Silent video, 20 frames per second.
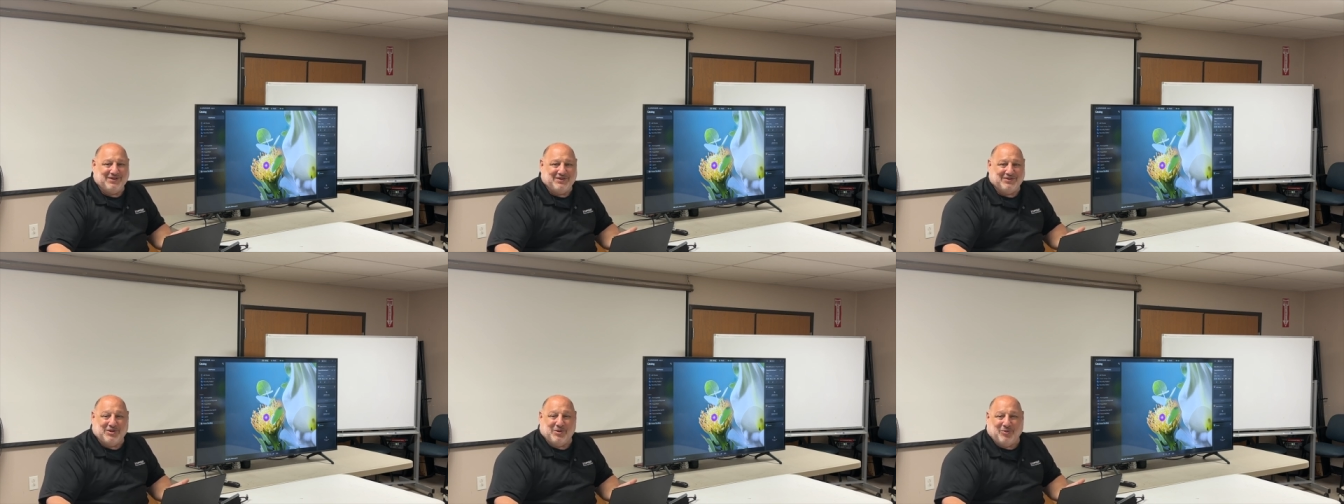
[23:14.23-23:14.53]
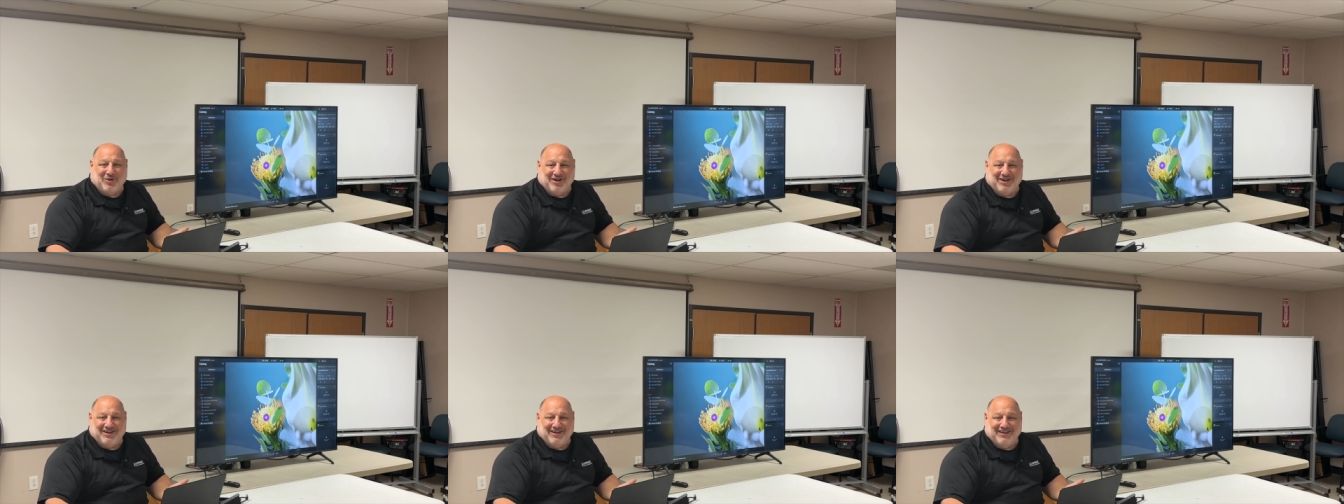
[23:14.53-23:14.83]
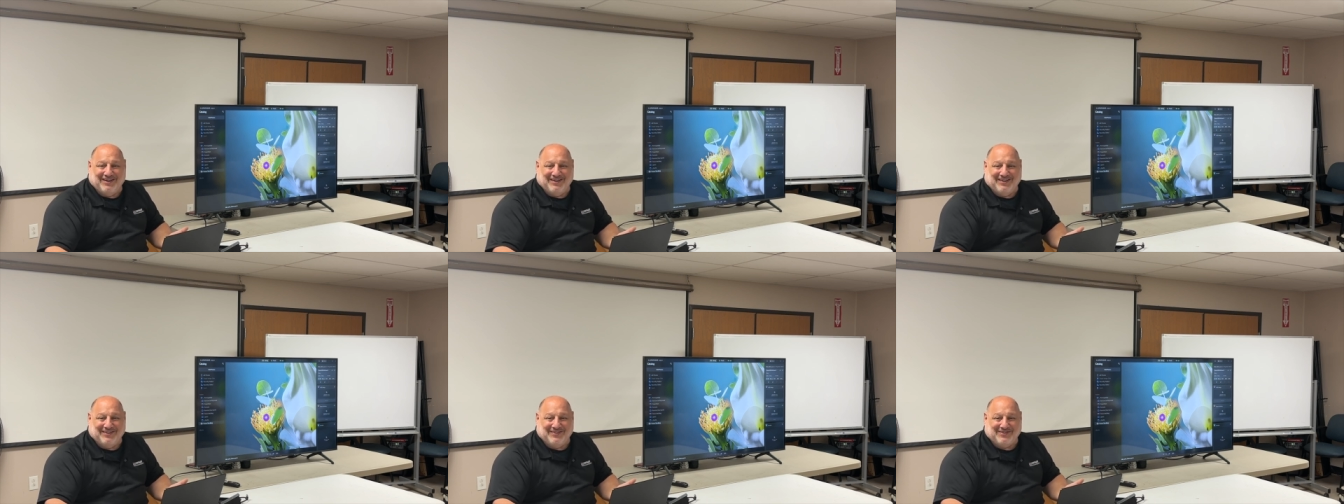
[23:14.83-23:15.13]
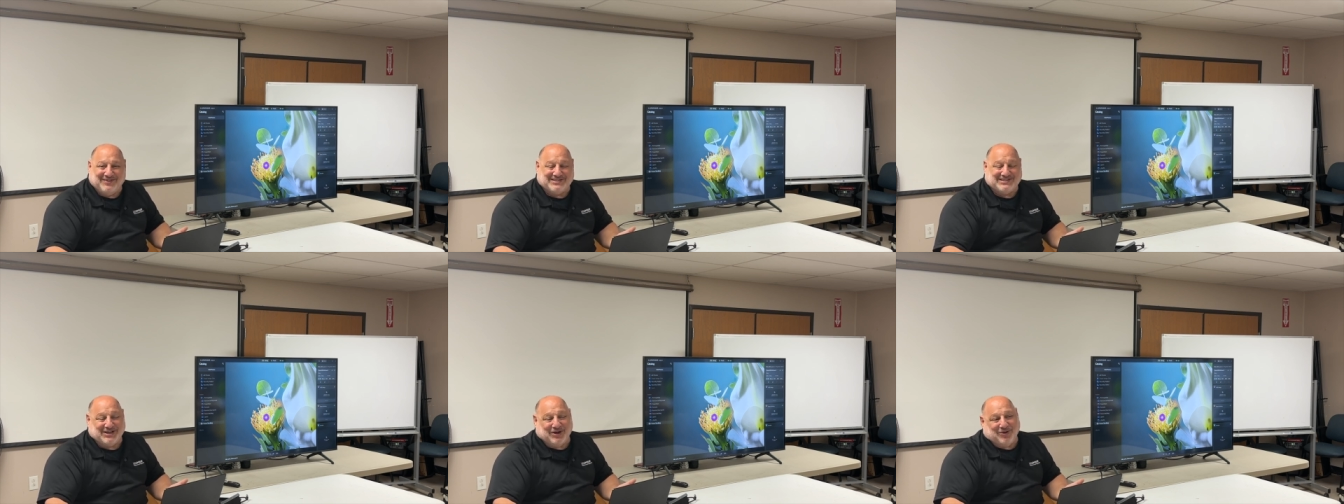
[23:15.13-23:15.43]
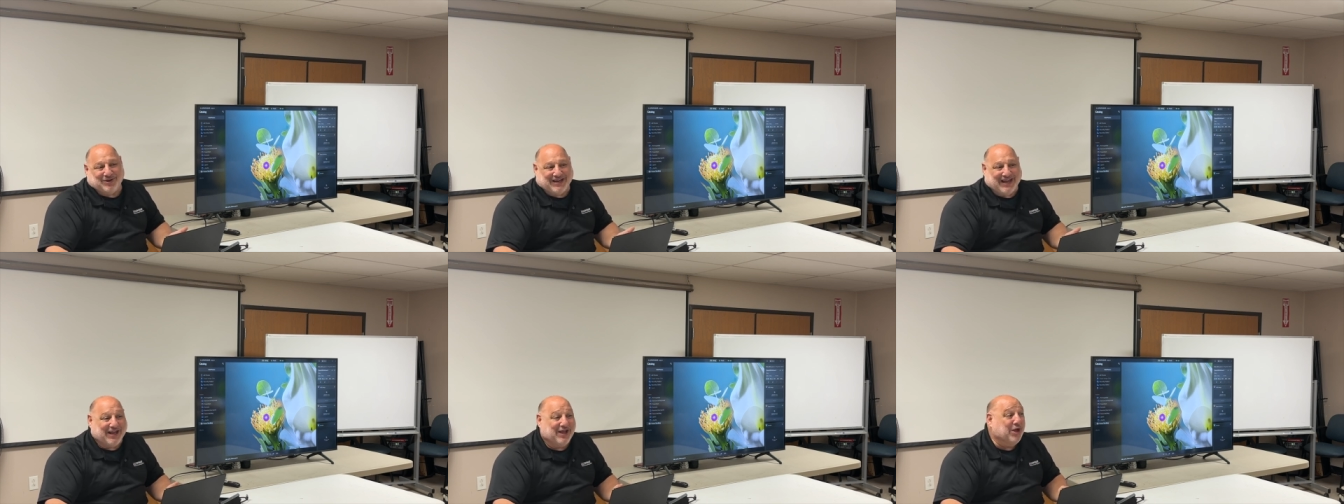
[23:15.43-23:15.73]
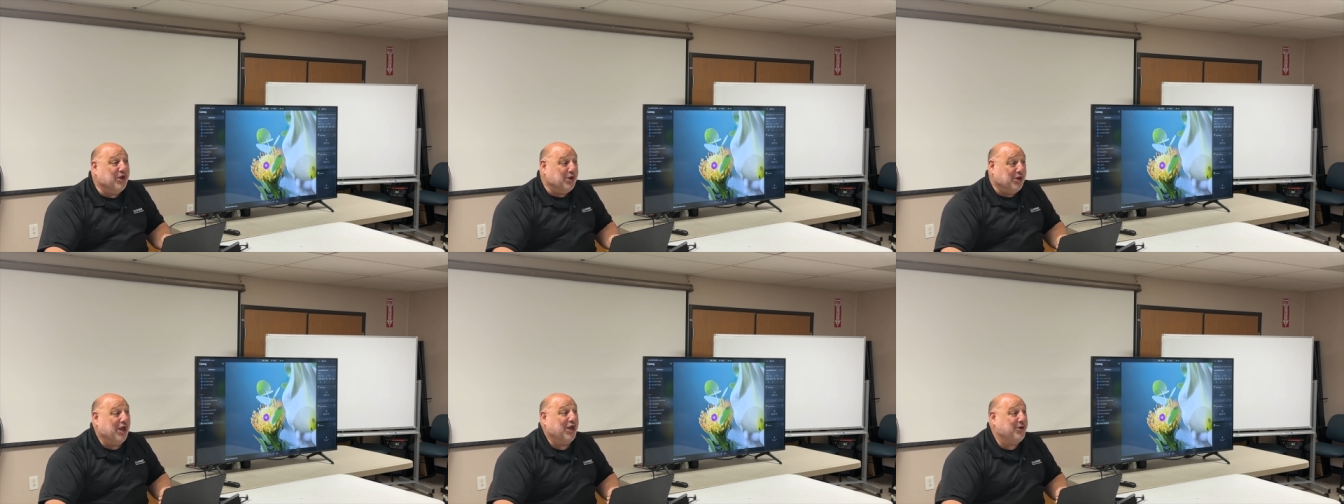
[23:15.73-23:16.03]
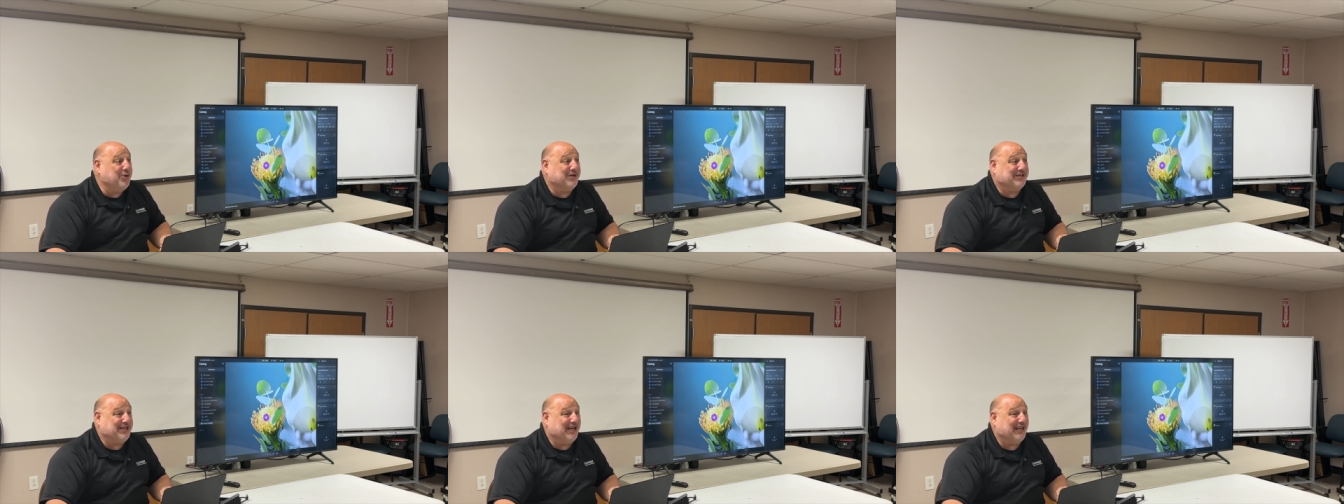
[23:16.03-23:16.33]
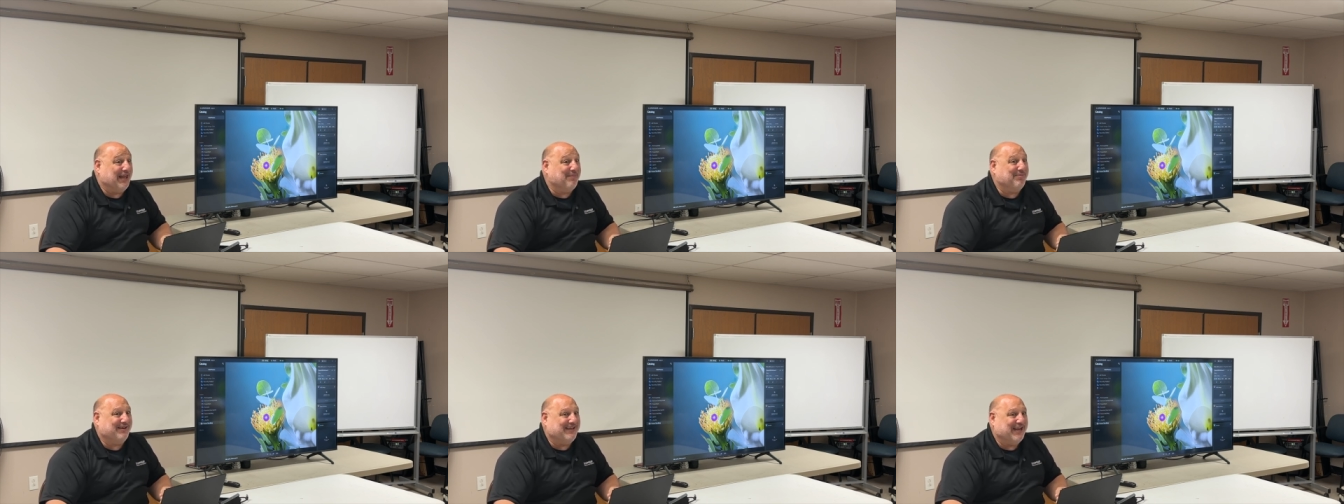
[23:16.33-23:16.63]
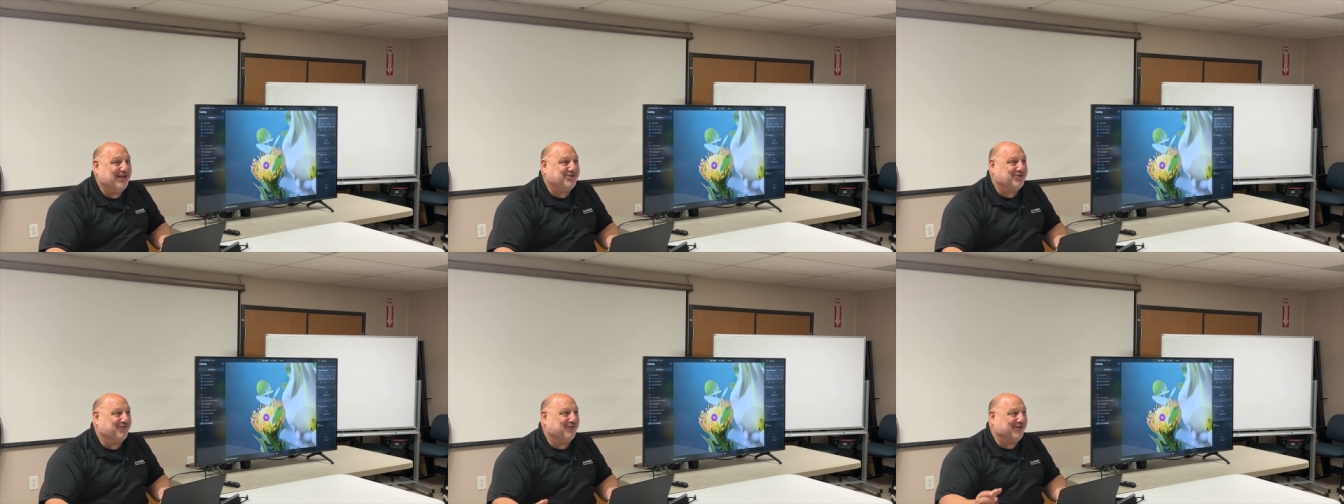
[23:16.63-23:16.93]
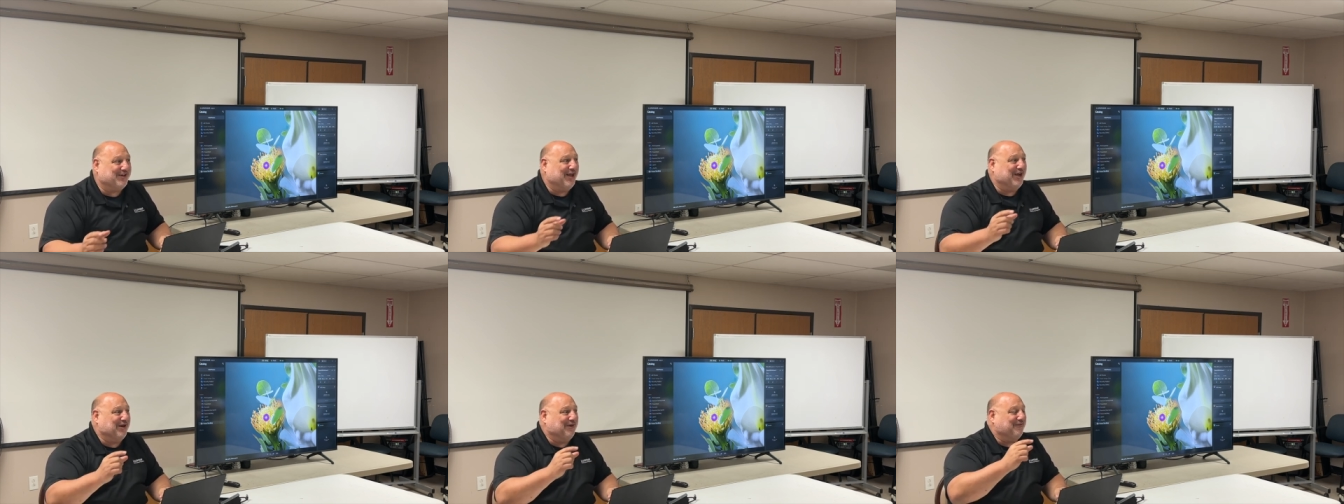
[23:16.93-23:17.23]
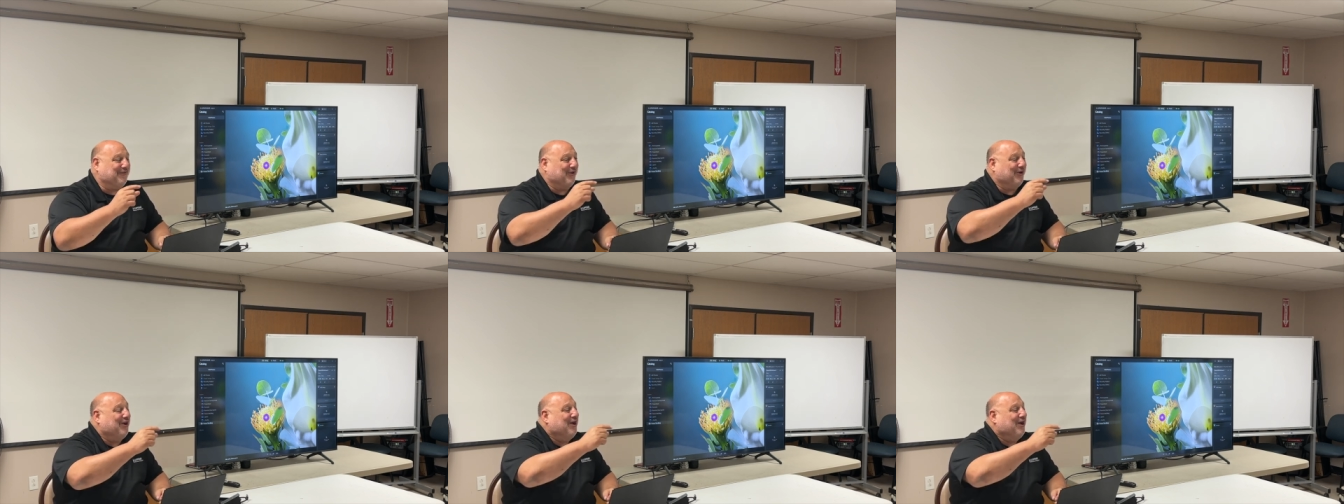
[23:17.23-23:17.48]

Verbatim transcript: The what? The still okay. Yeah, you can tell I'm a nature photographer.